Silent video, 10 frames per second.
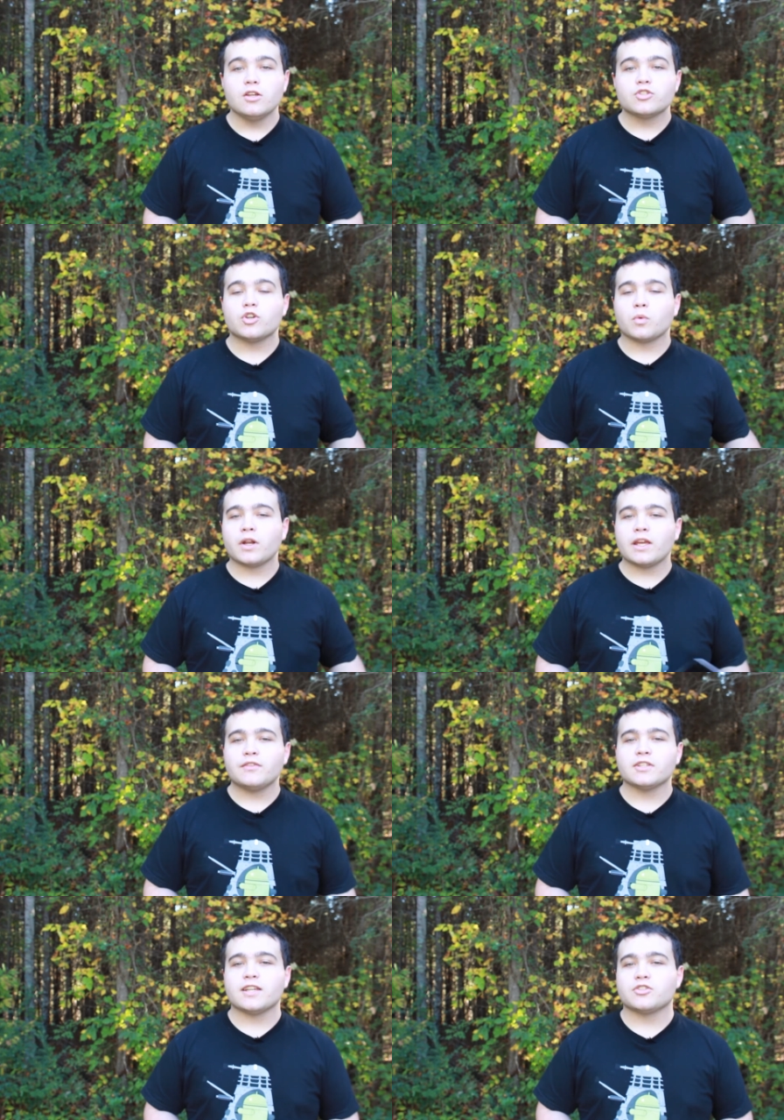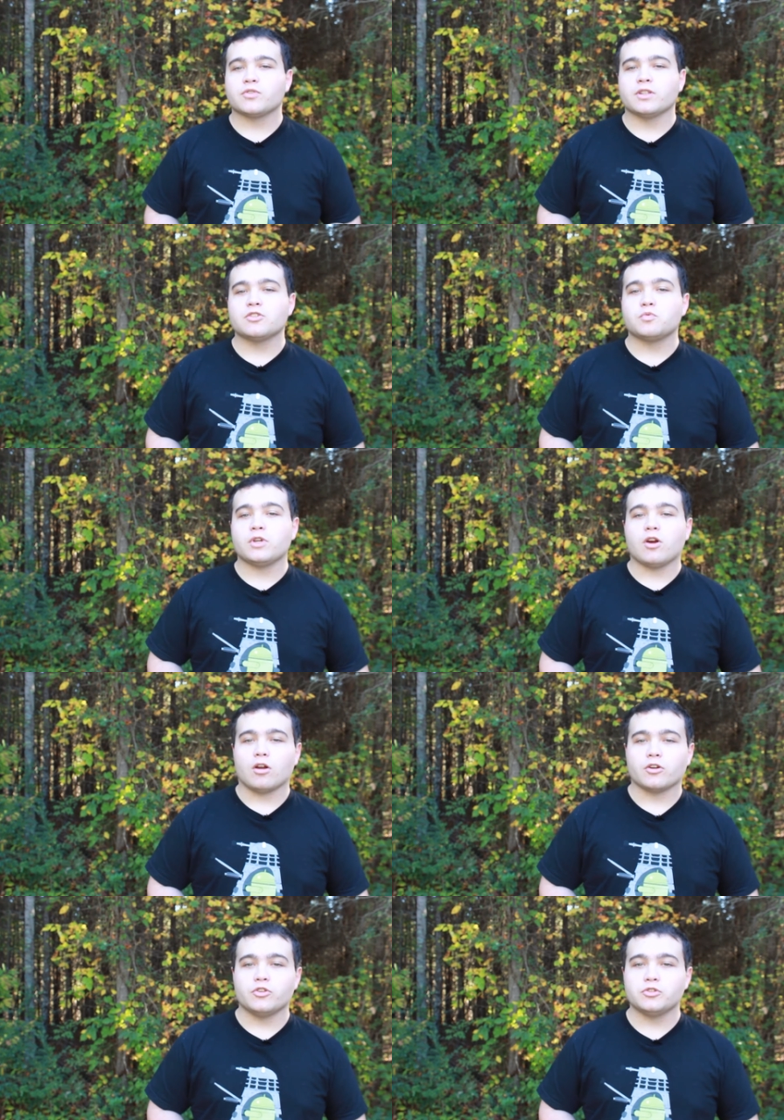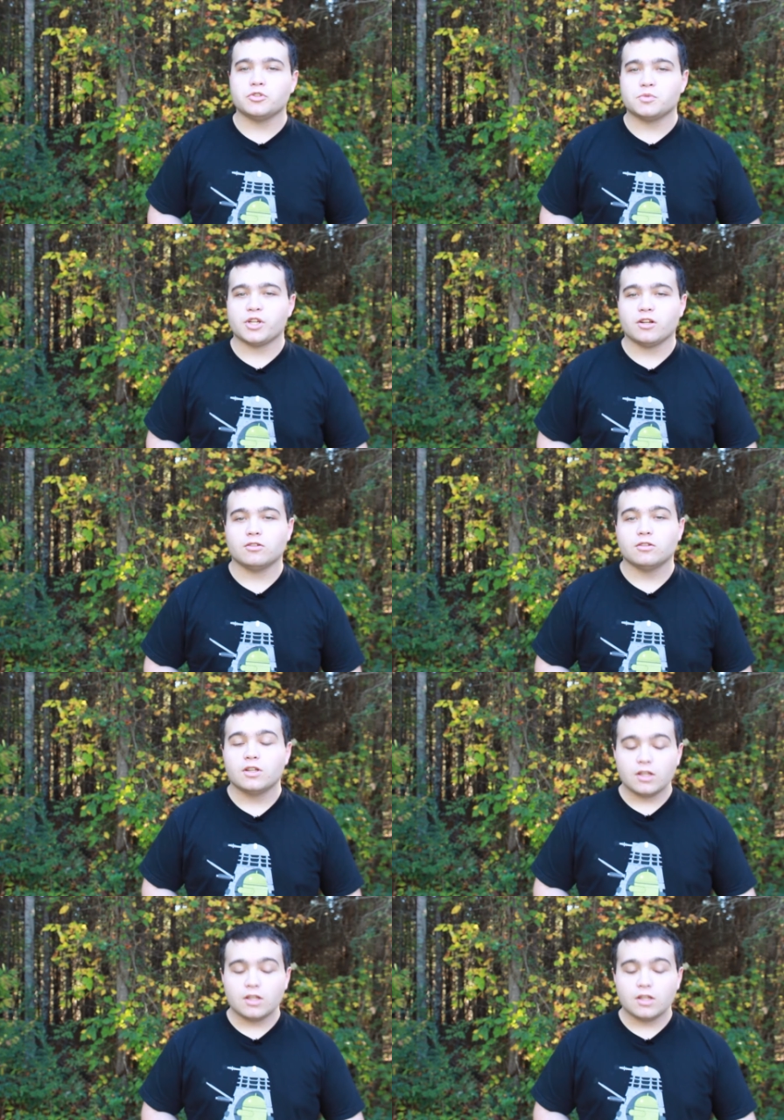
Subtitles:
So we're going to give it a test run this week on our YouTube channel.